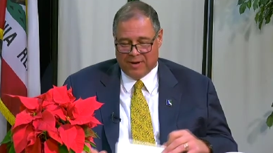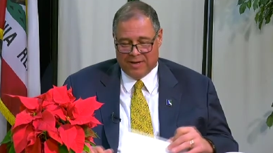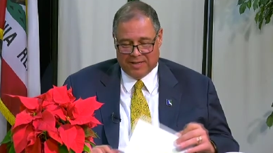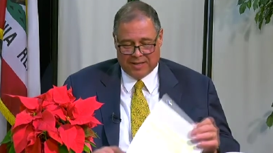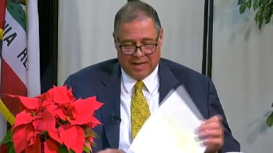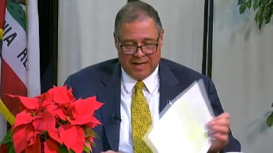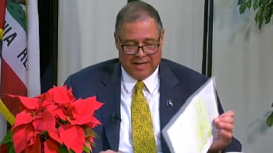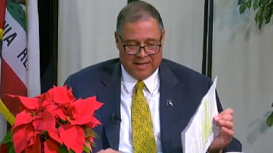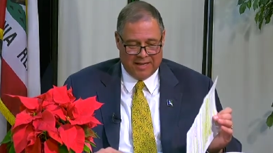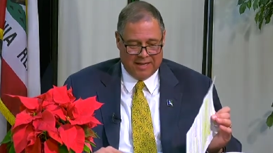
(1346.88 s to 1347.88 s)
very
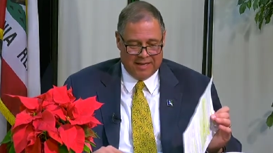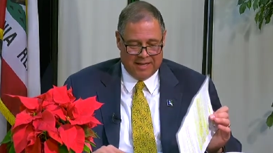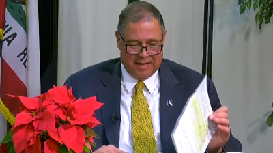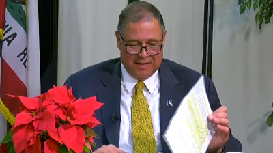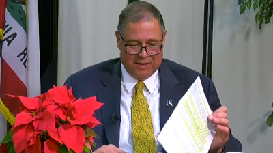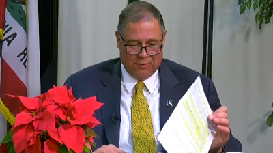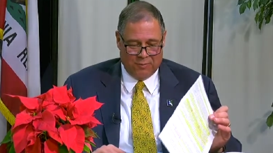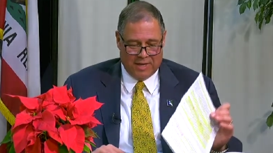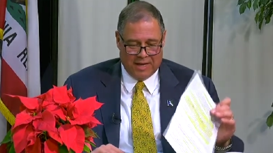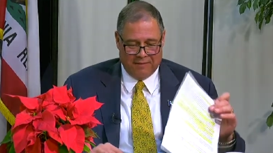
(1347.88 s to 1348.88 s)
exciting. And, and, you know,
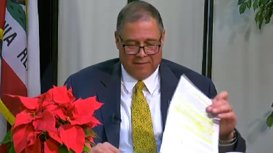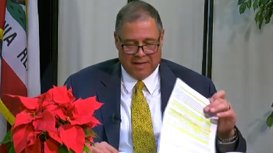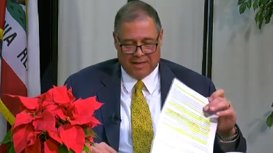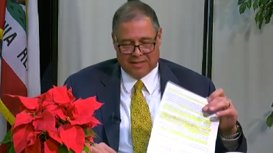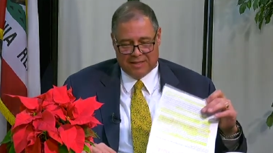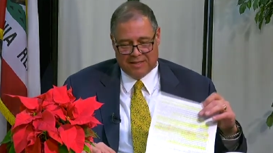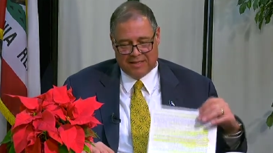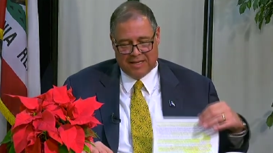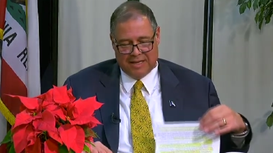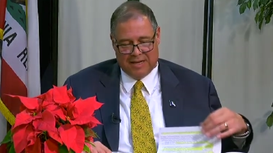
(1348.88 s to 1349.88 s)
we have, like I said, the 10